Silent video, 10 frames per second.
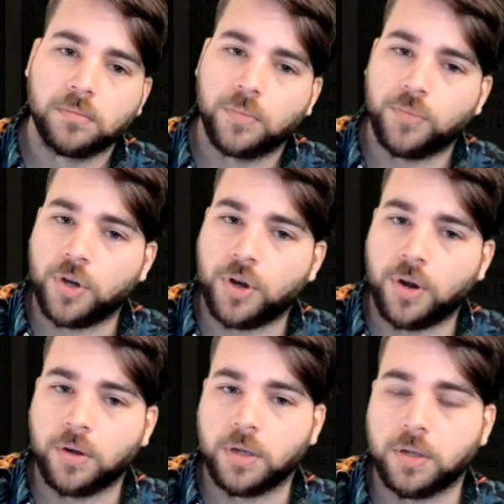You
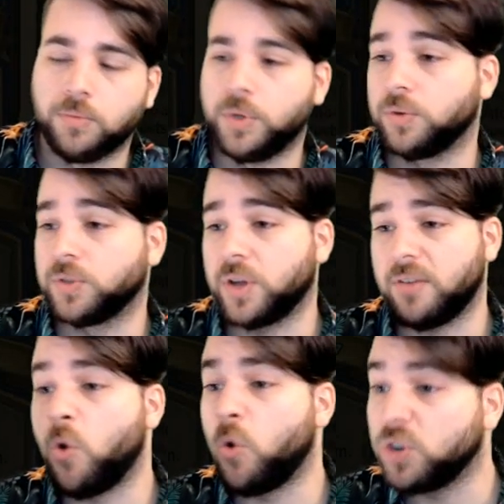know, we also have
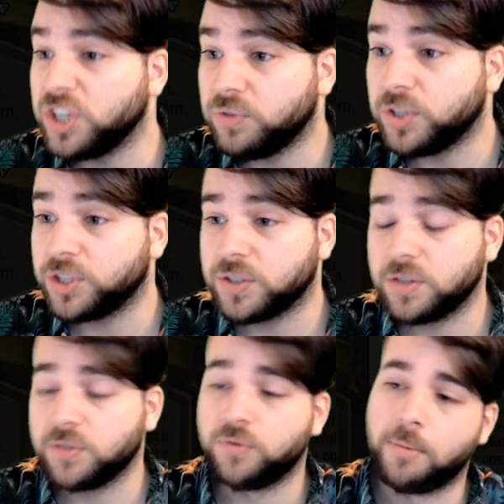Haunting Visions in
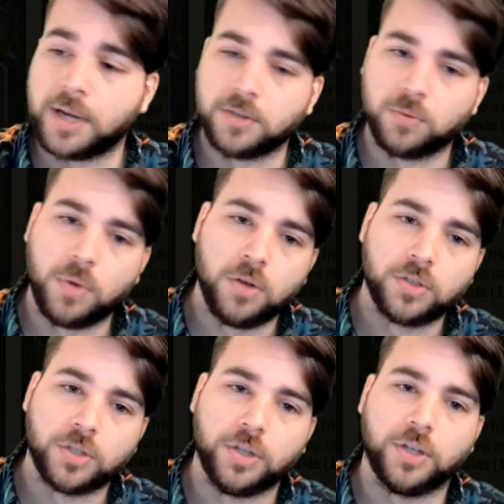the format as well,
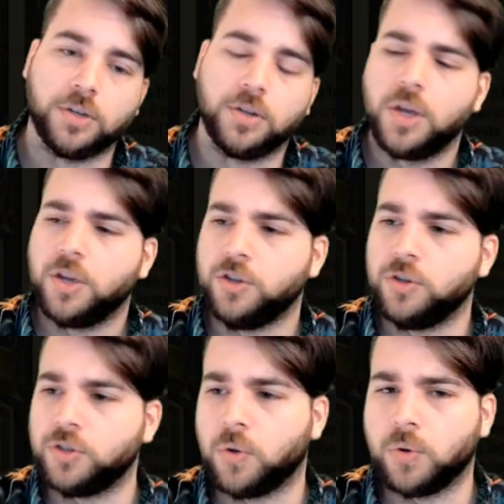so you can
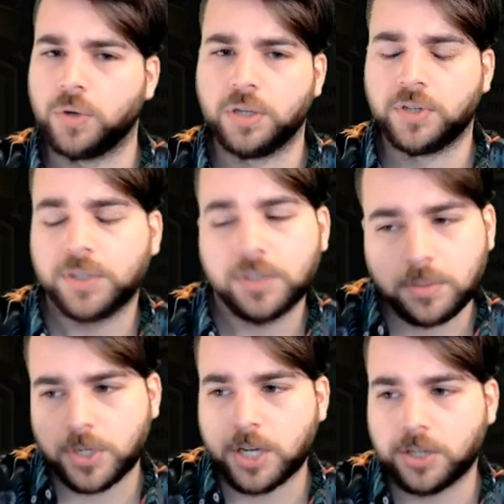use your Haunting Visions to
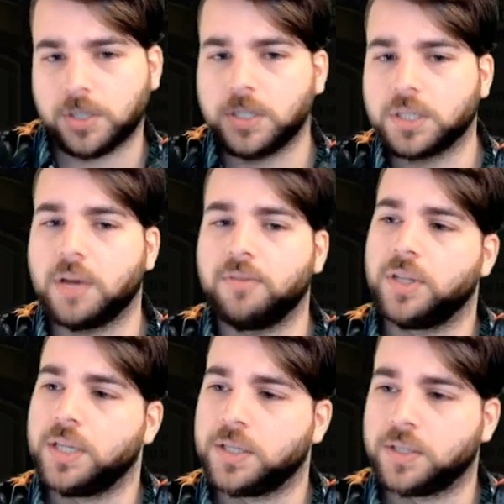potentially discover
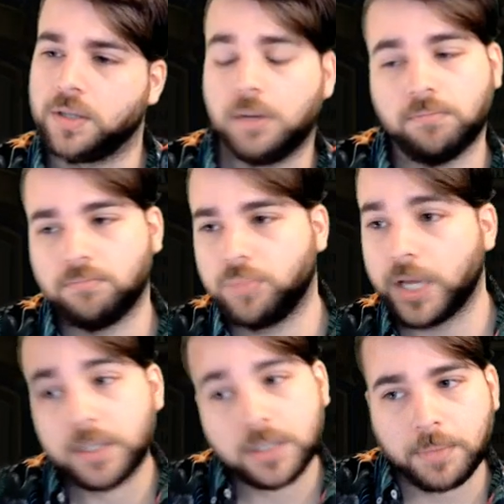this and then
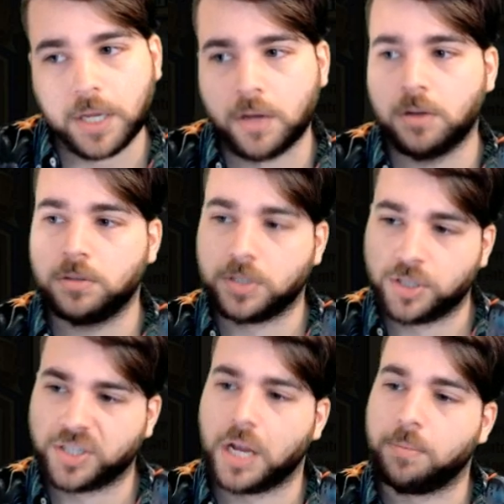play something else and
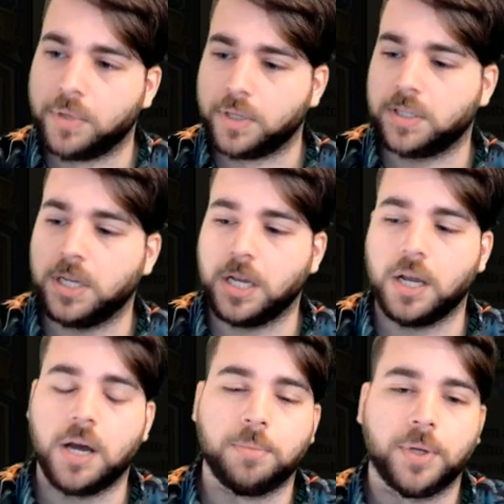just keep this ticking up.